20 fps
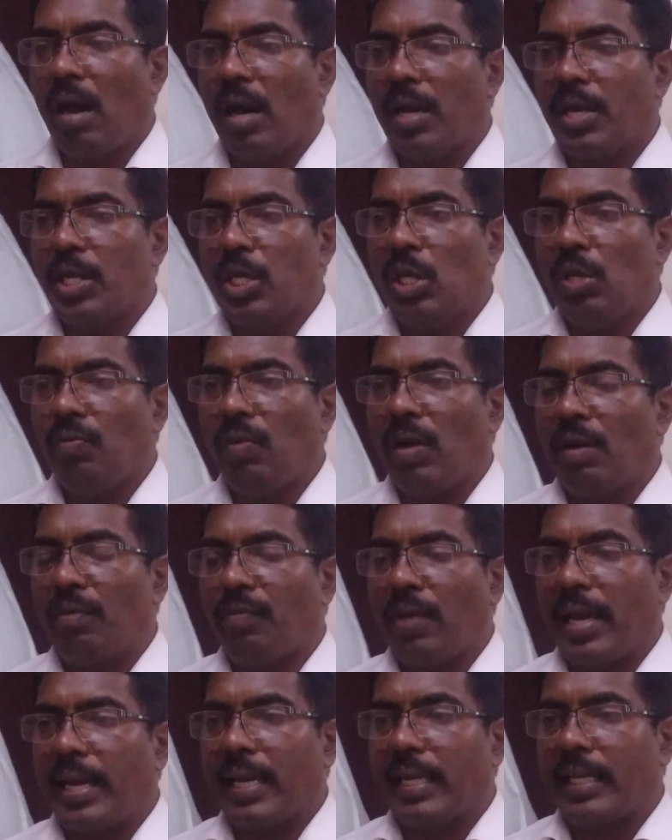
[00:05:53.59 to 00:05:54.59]
or
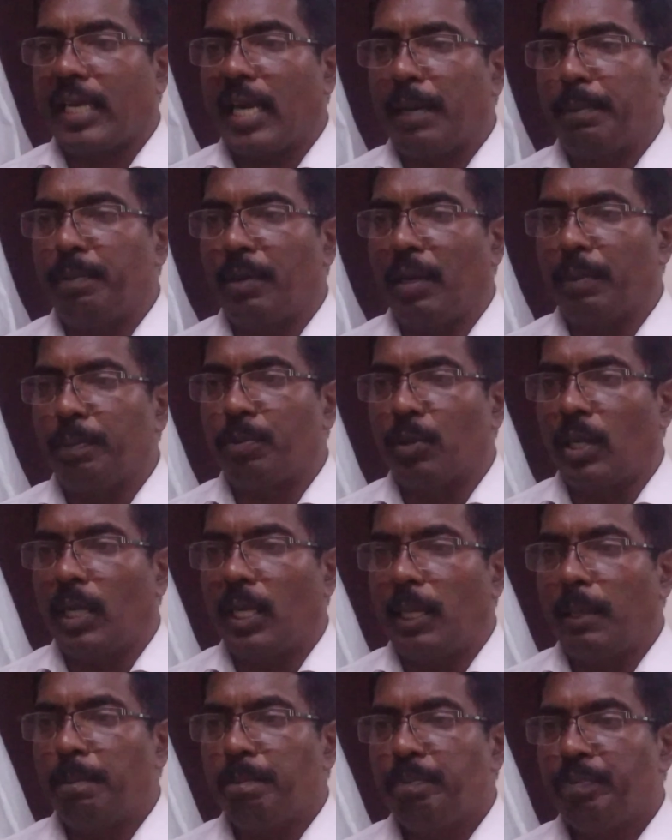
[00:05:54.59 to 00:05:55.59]
even 500
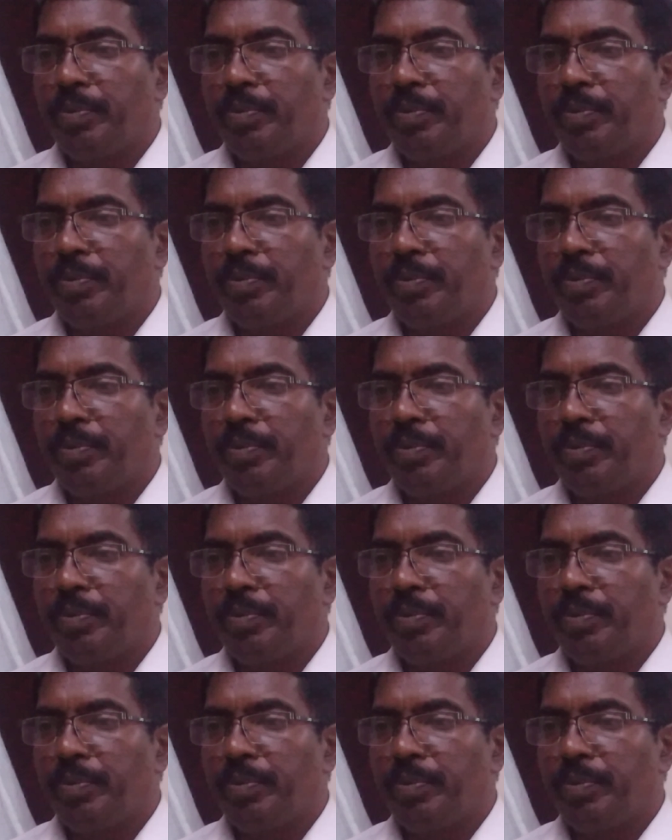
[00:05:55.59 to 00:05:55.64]
people.